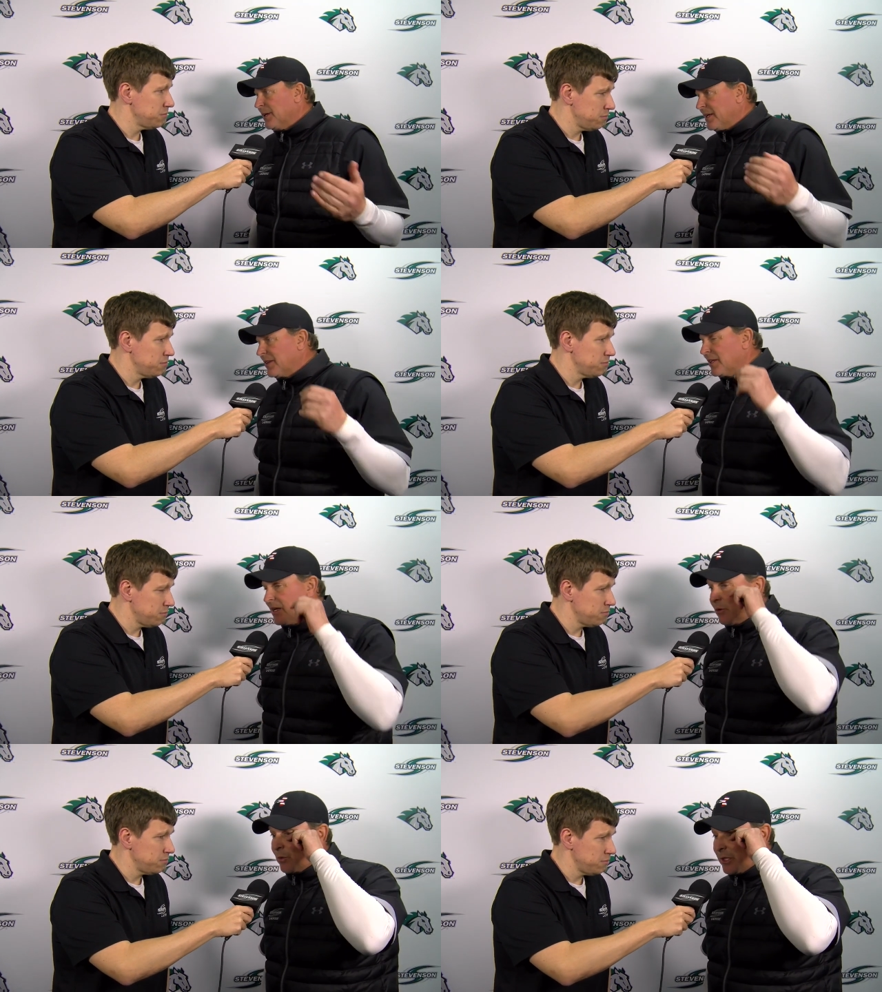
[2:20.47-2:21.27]
Speaker 1: And I think
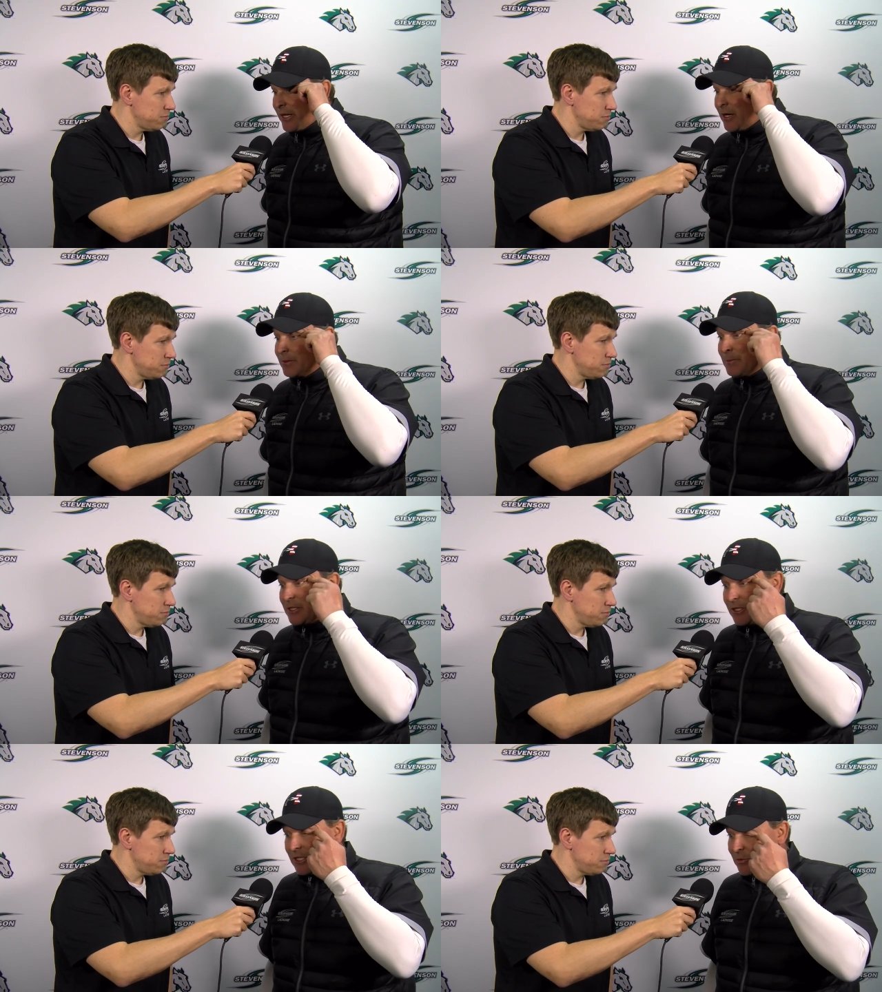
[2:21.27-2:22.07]
that will really help,
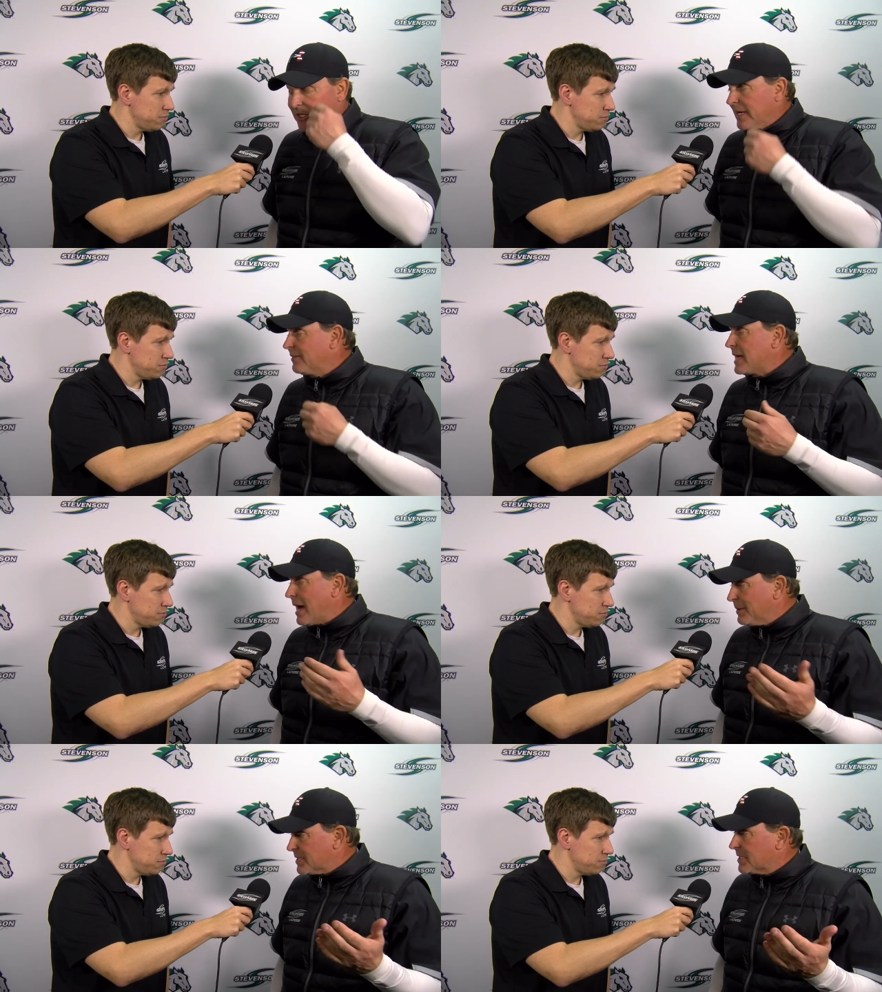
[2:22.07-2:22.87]
especially since we didn't have
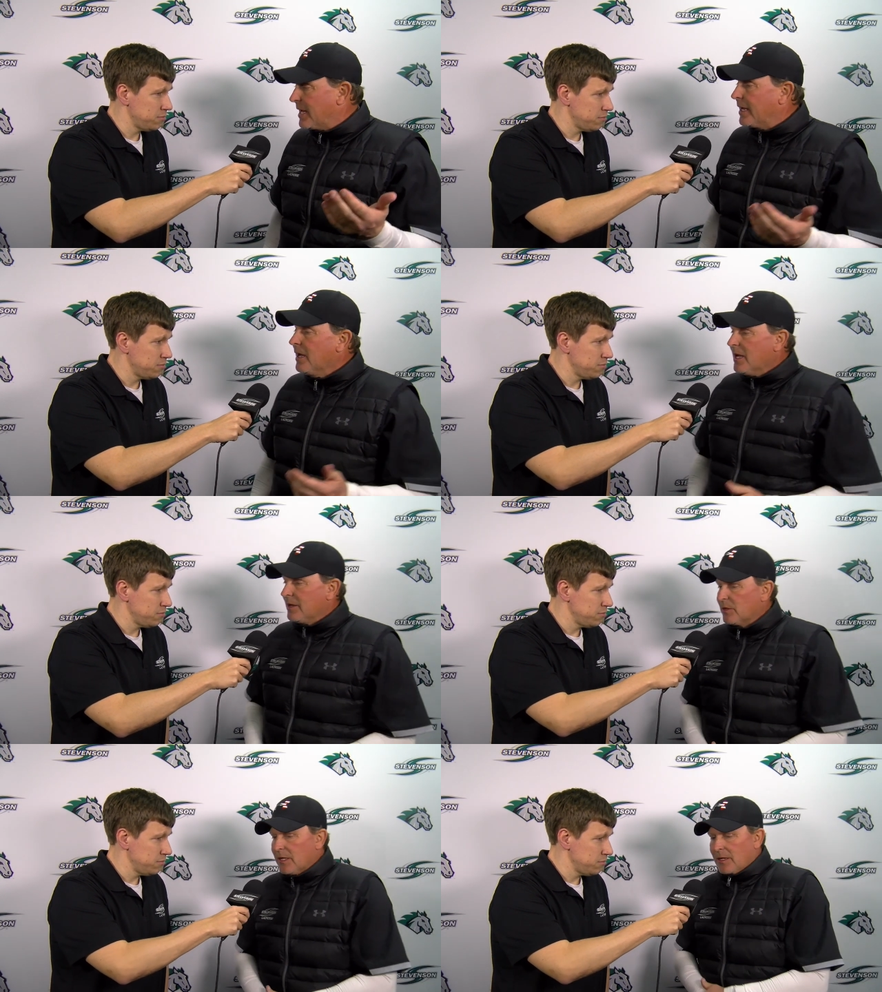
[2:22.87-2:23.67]
Dobbins today.
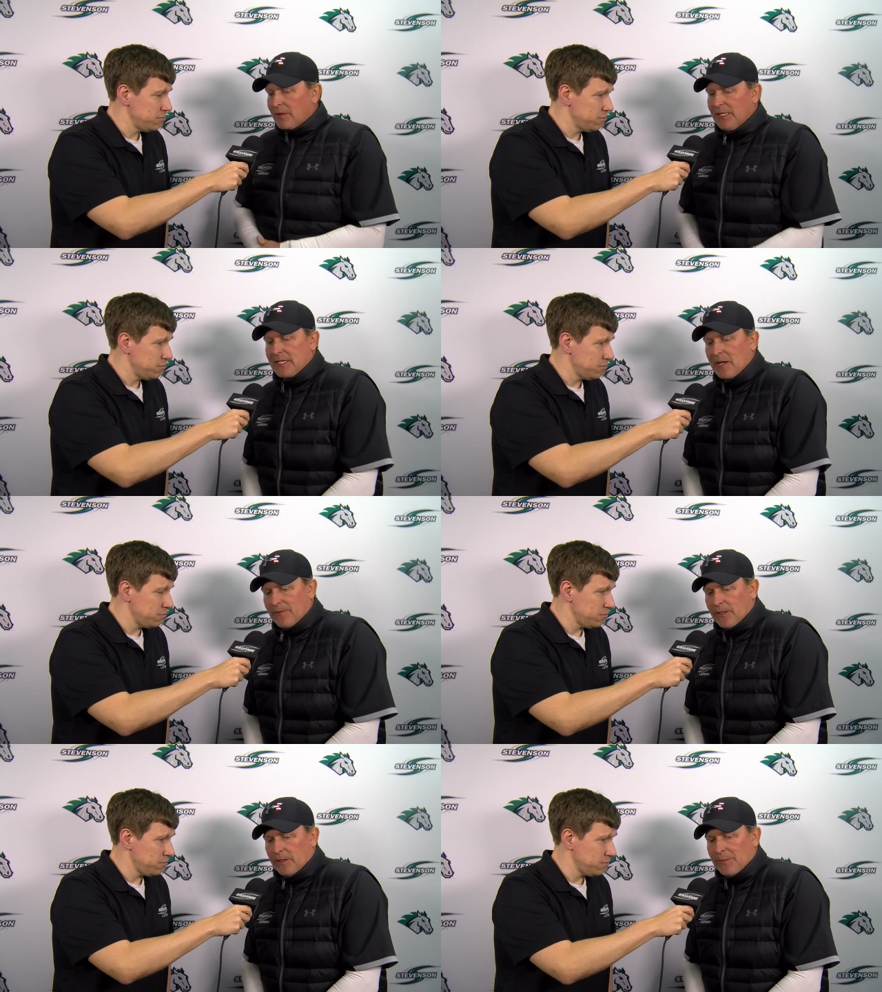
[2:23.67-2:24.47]
With, you know, he's out
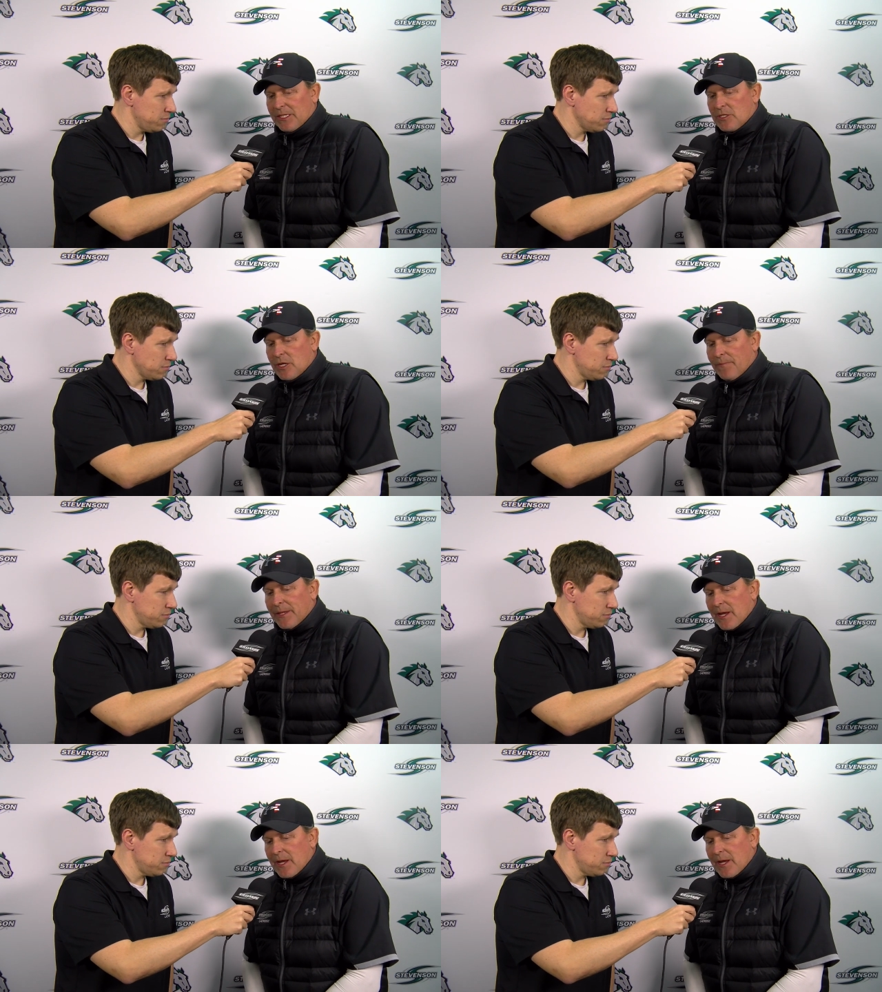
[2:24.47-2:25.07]
for a little bit, so